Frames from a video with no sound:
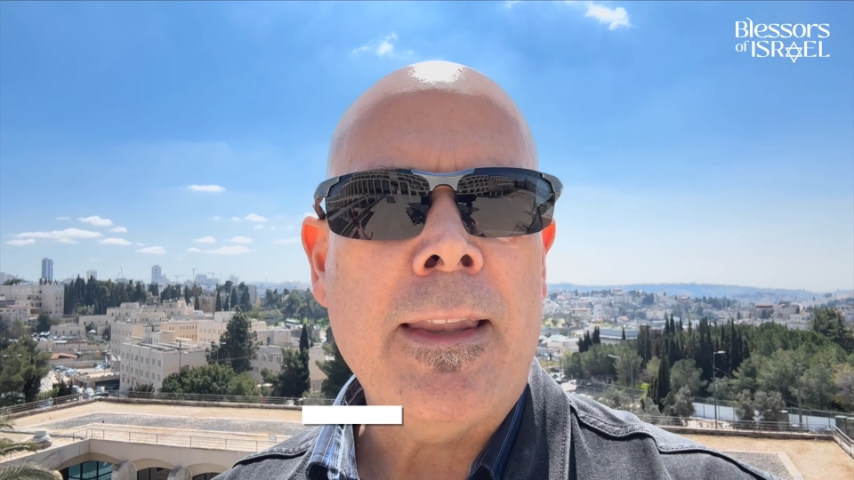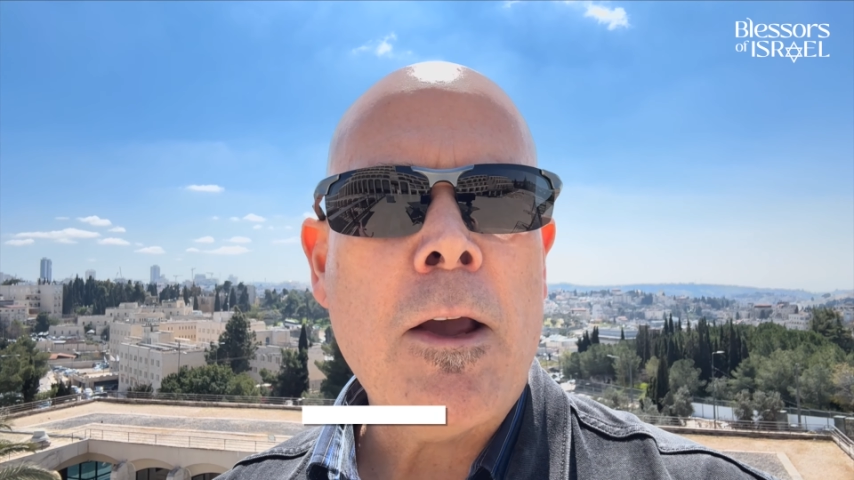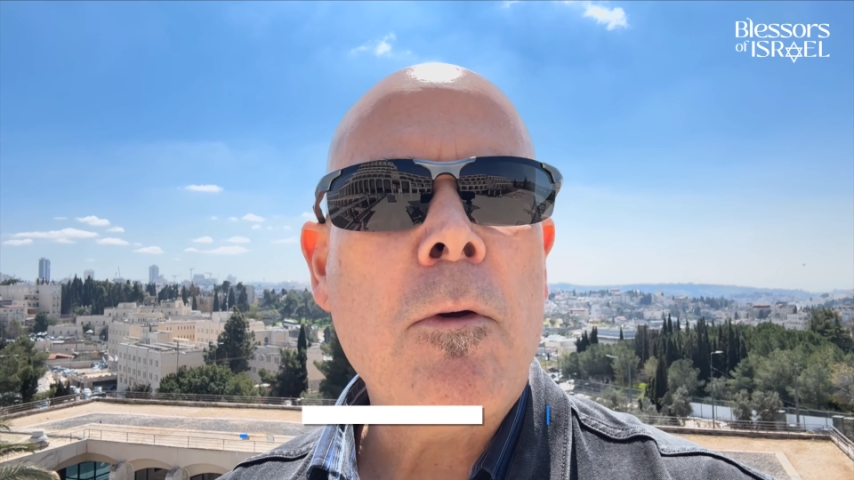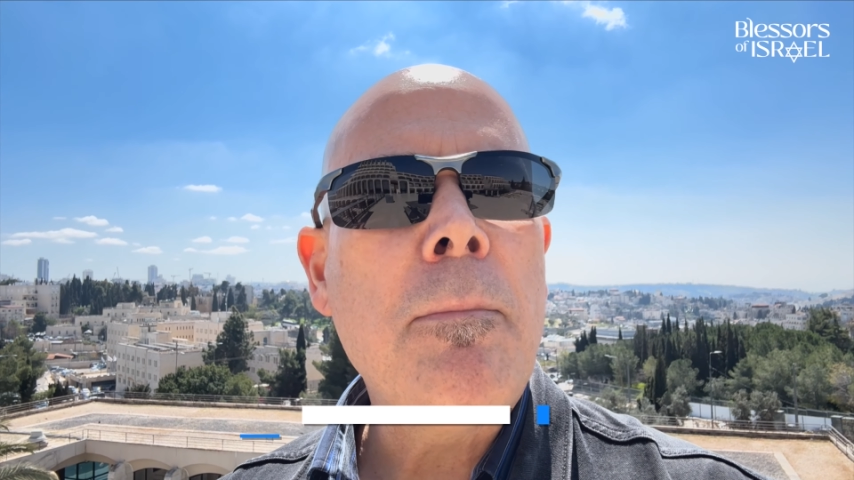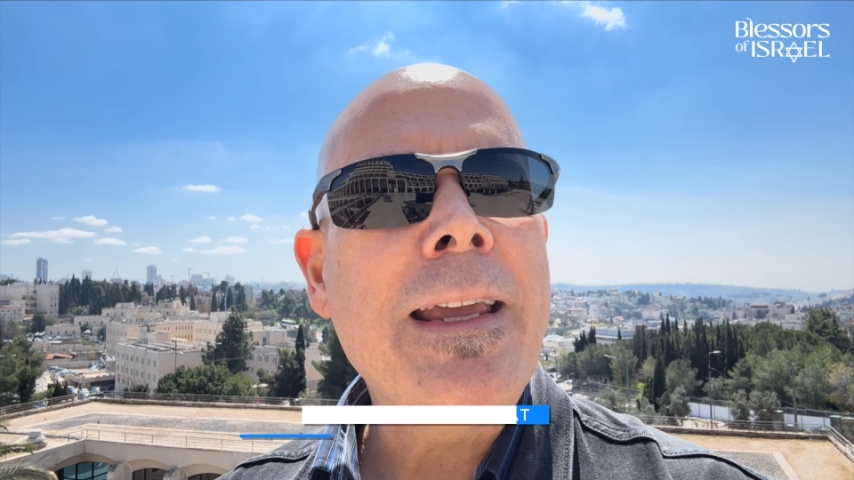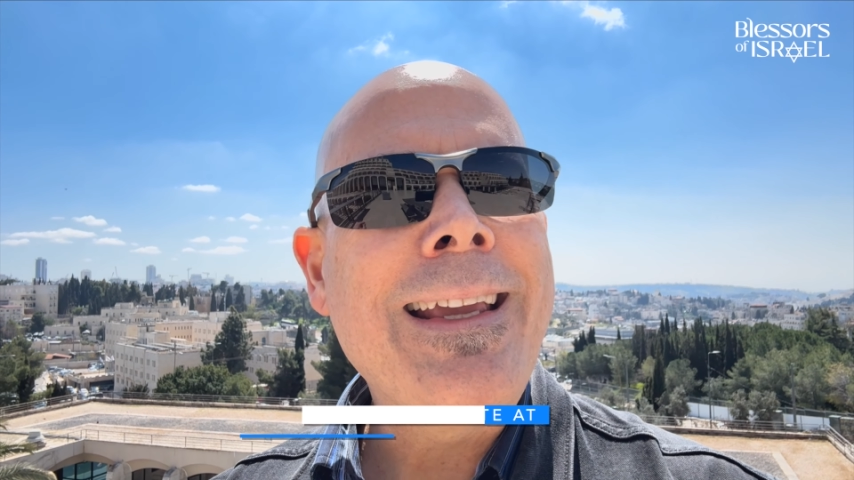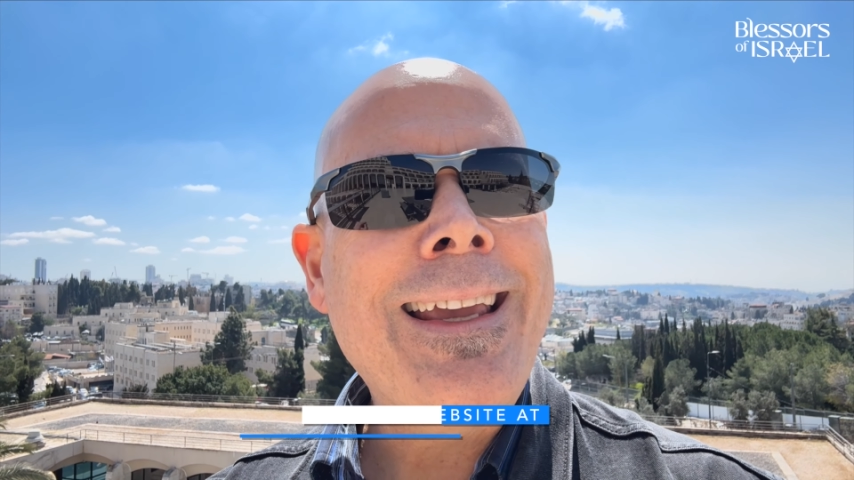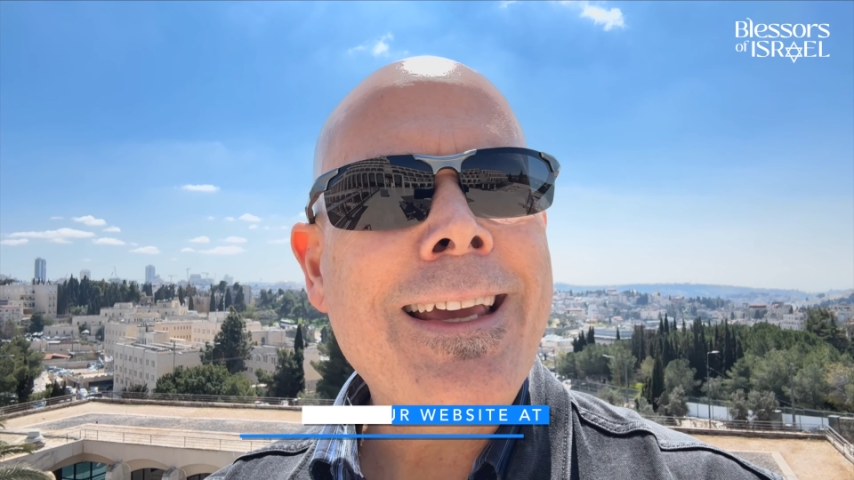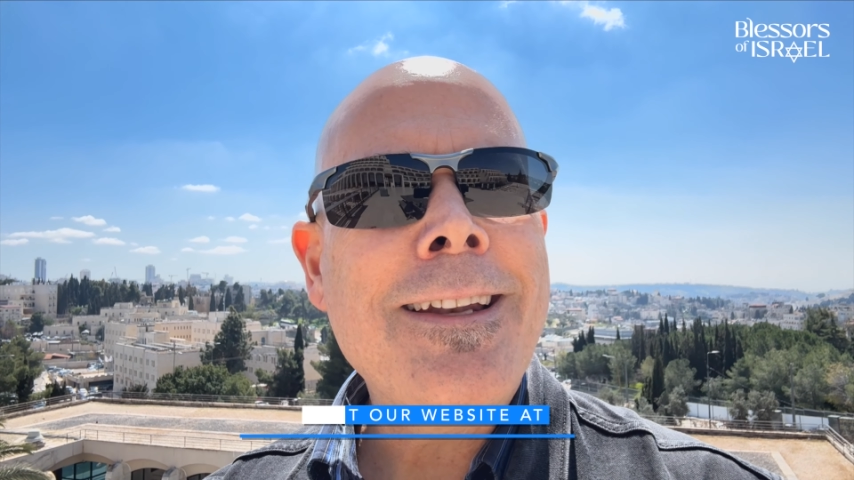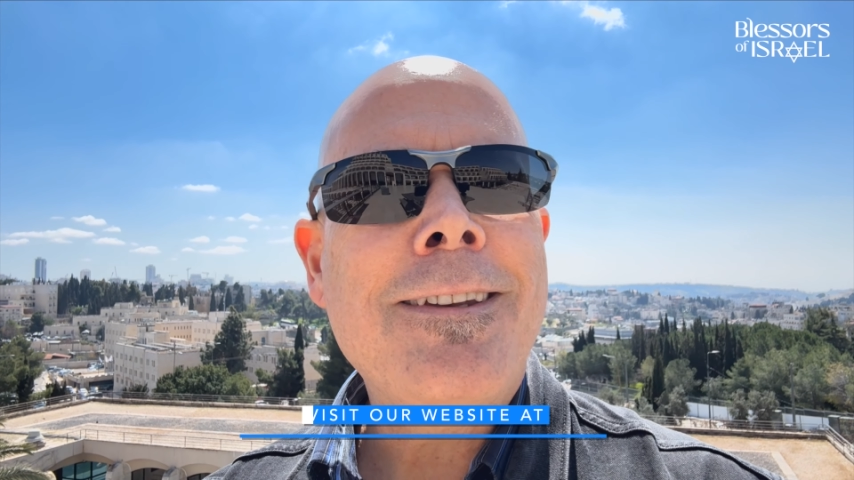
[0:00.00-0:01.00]
they would
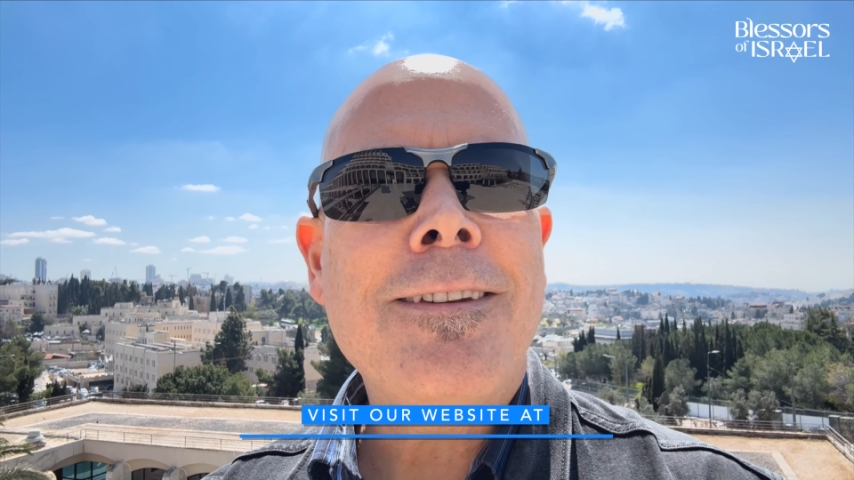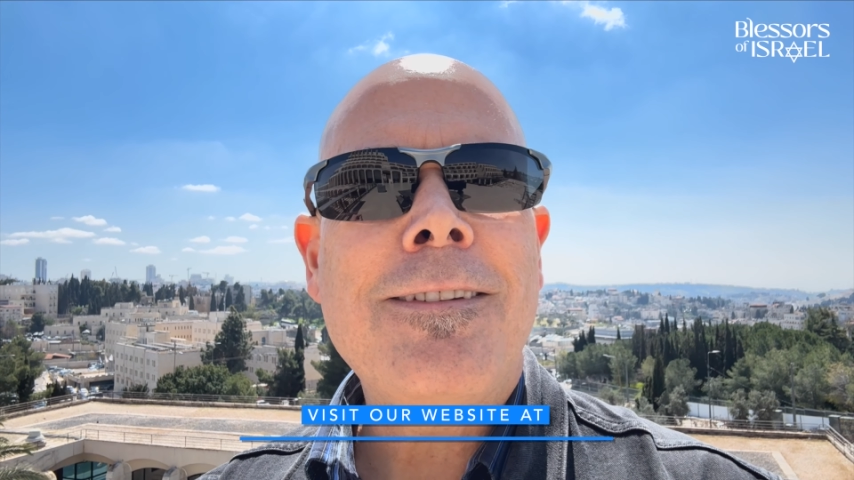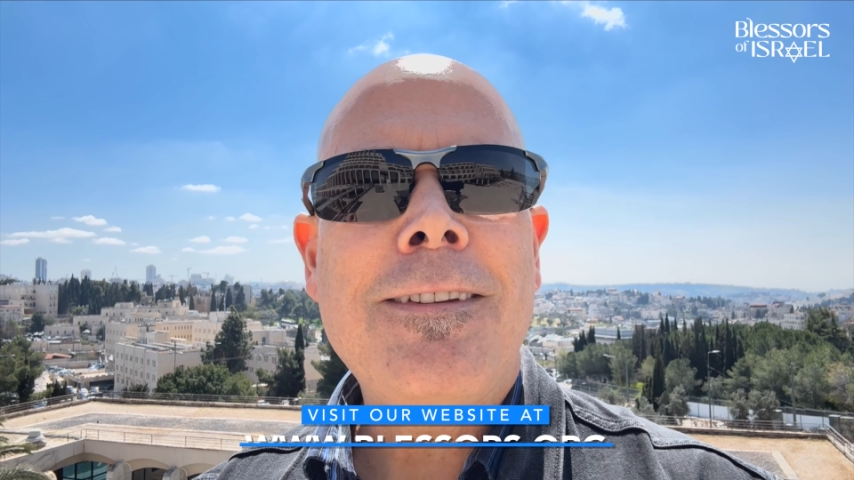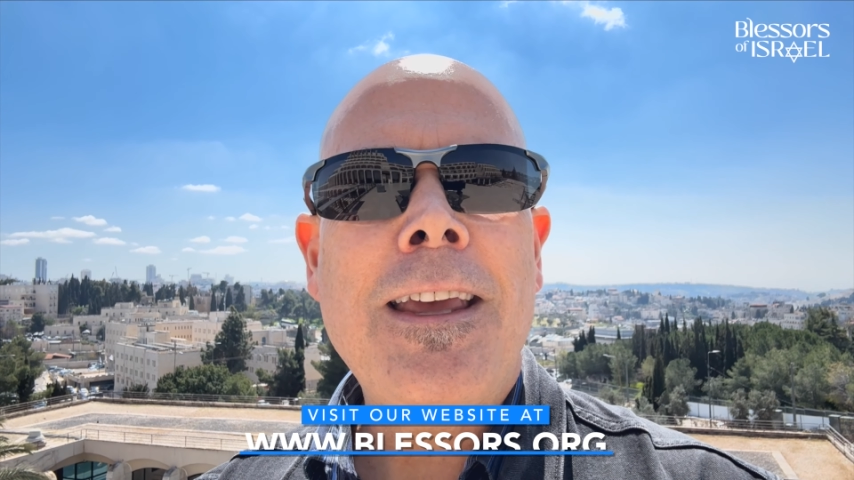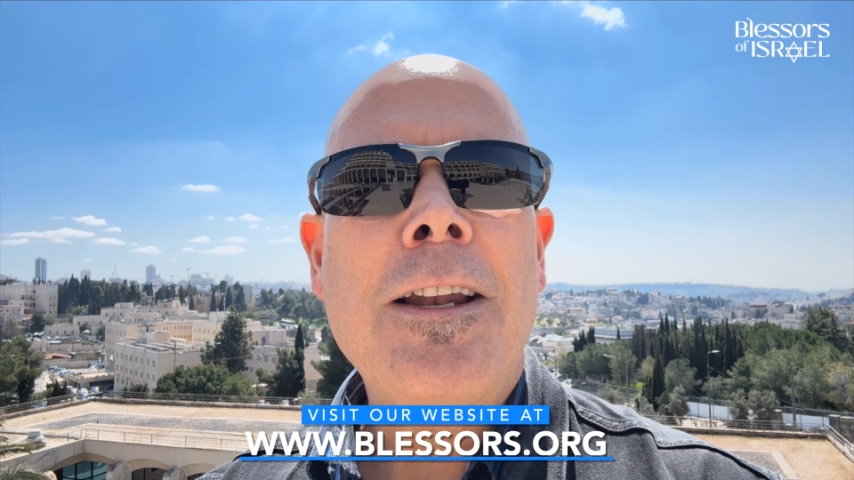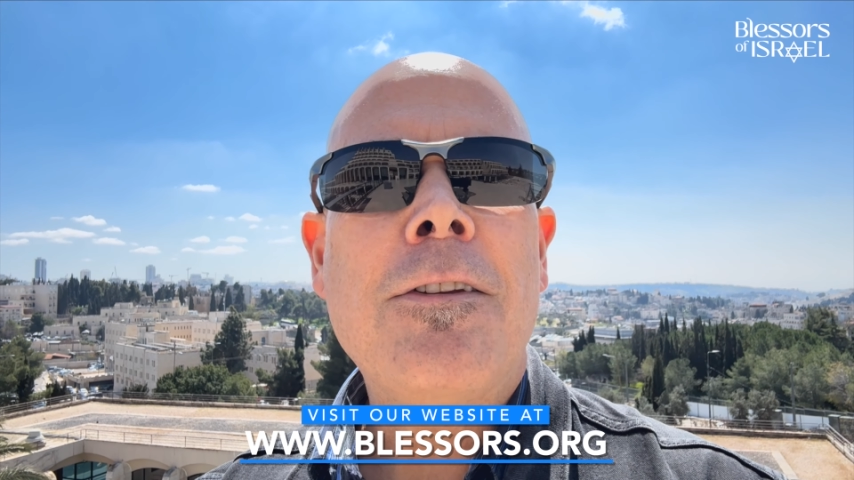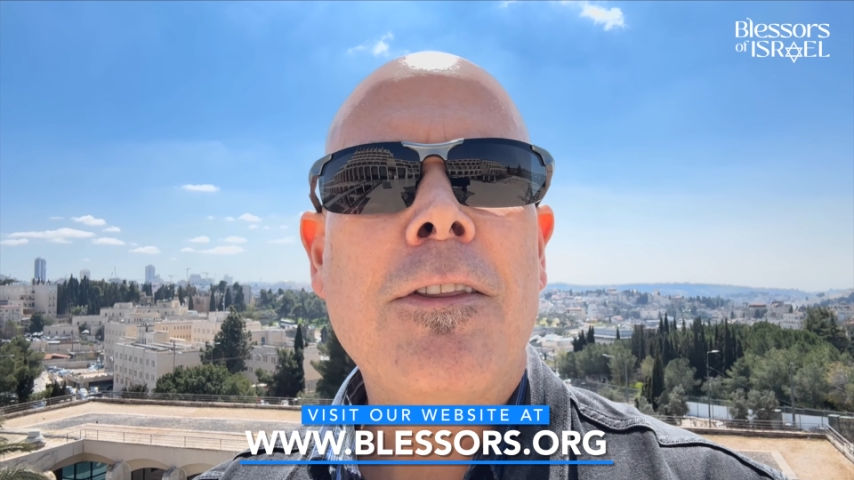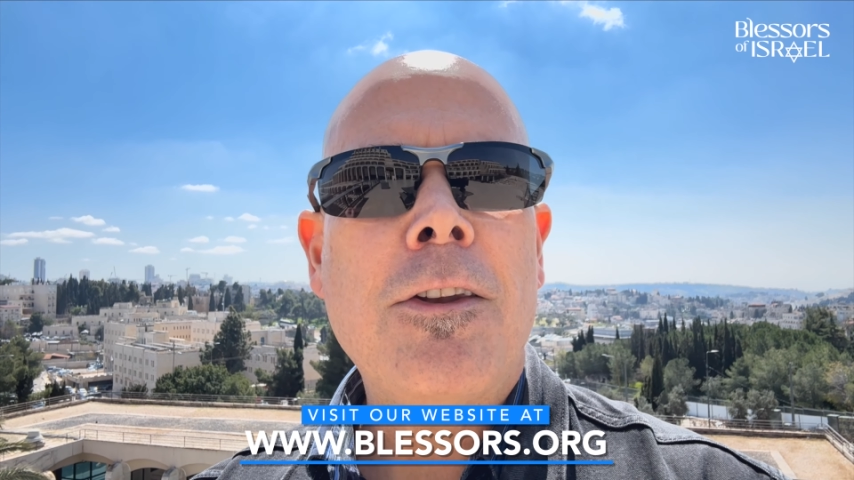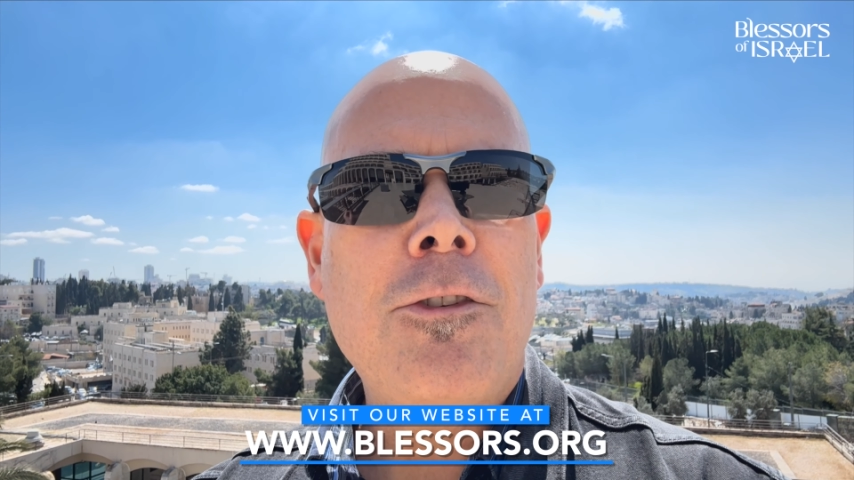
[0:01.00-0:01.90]
begin to sing to the